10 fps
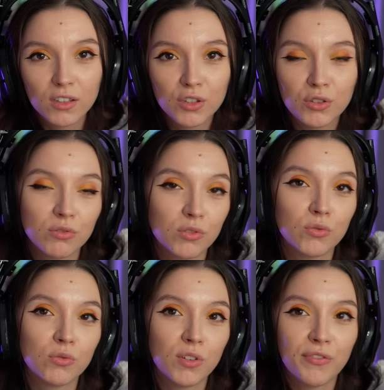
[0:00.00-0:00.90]
due
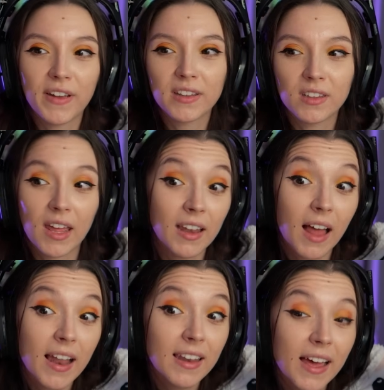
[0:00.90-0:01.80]
to the fact that I,
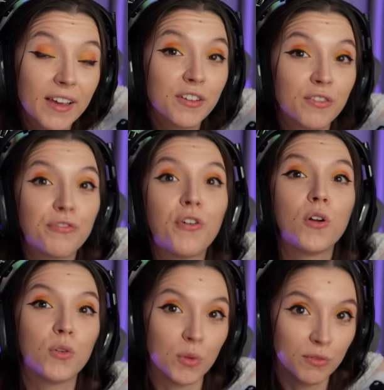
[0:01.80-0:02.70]
I like
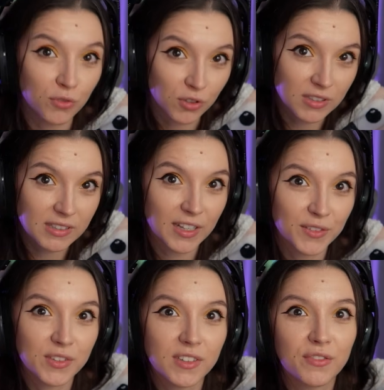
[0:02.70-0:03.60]
following for this kind
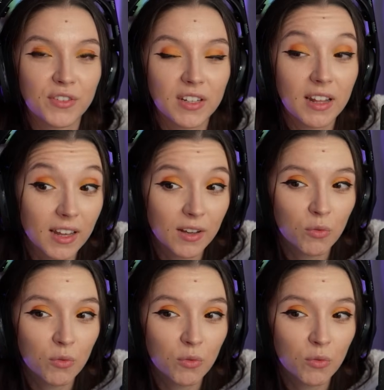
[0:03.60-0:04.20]
of stuff, right? I like